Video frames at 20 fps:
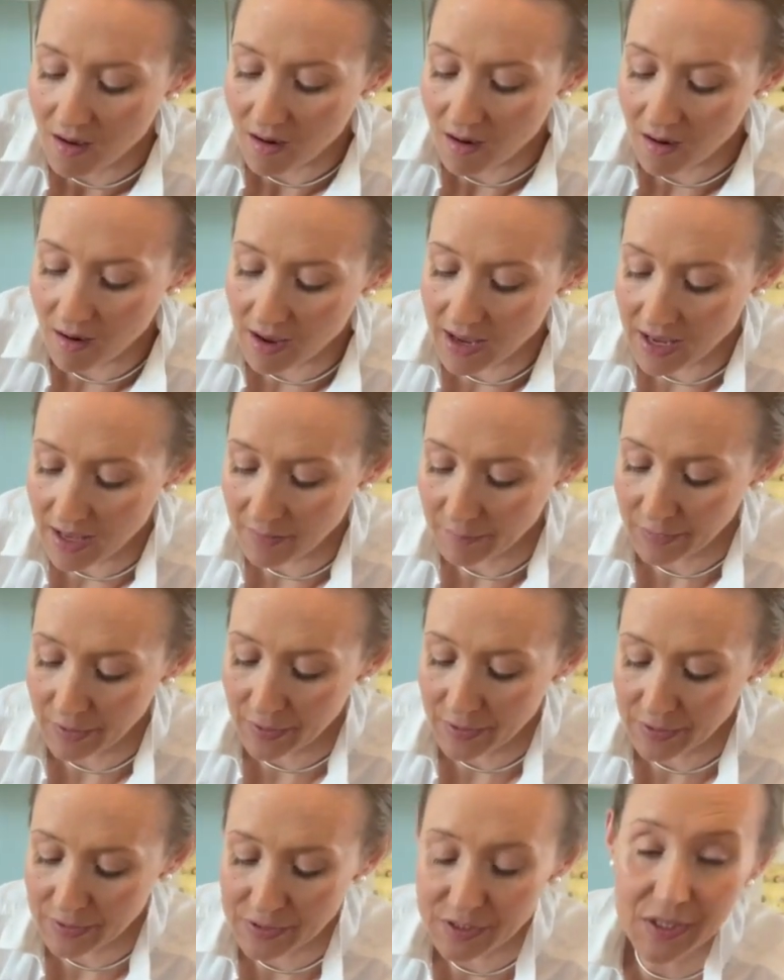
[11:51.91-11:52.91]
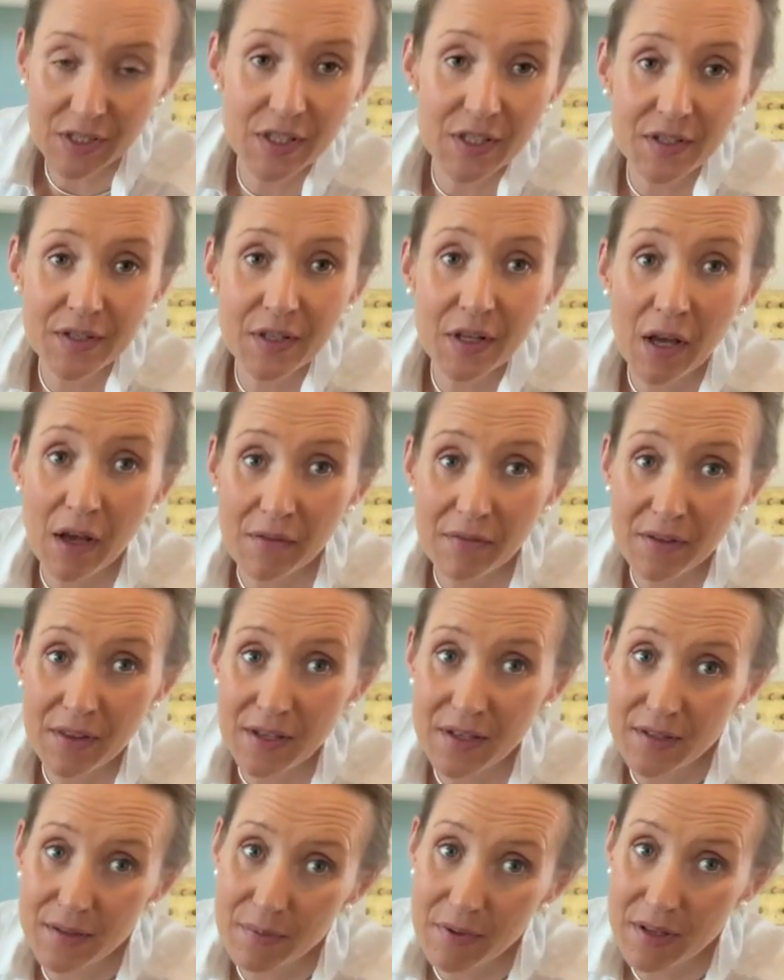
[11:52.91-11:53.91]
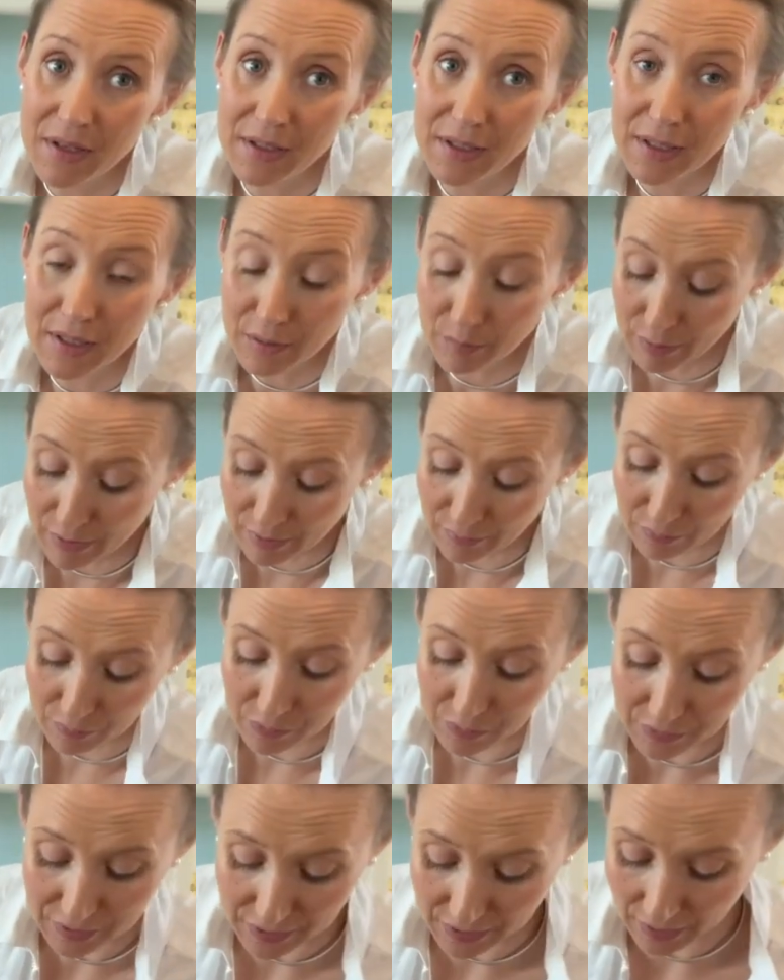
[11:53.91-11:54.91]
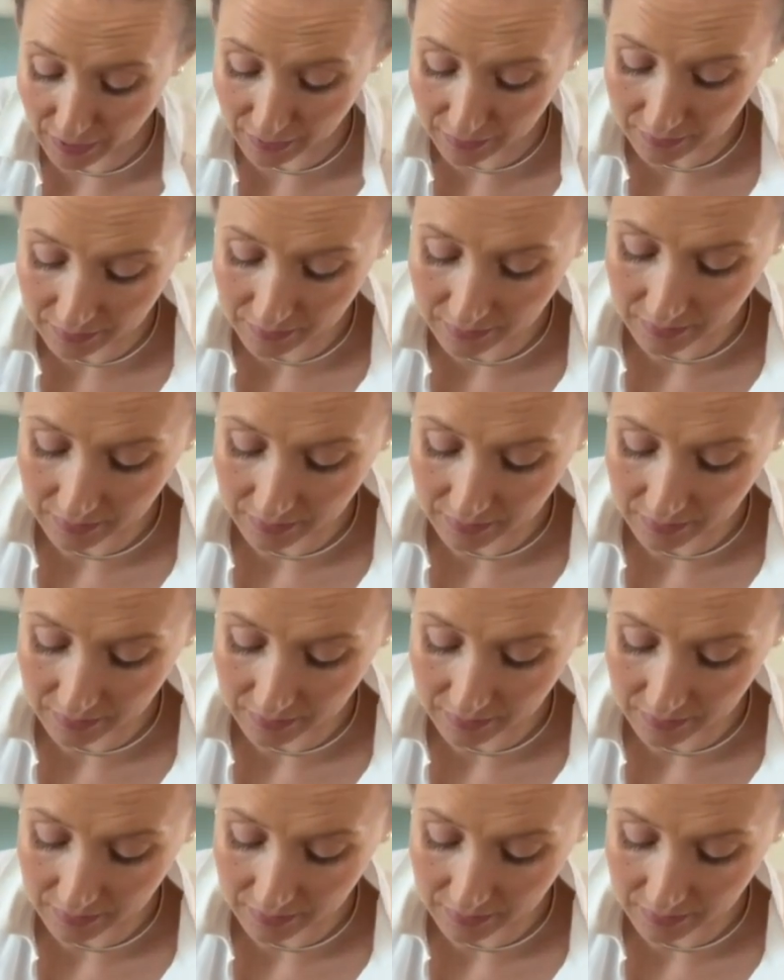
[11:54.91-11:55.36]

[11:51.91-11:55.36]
I am going to just cover this with a little bit of water.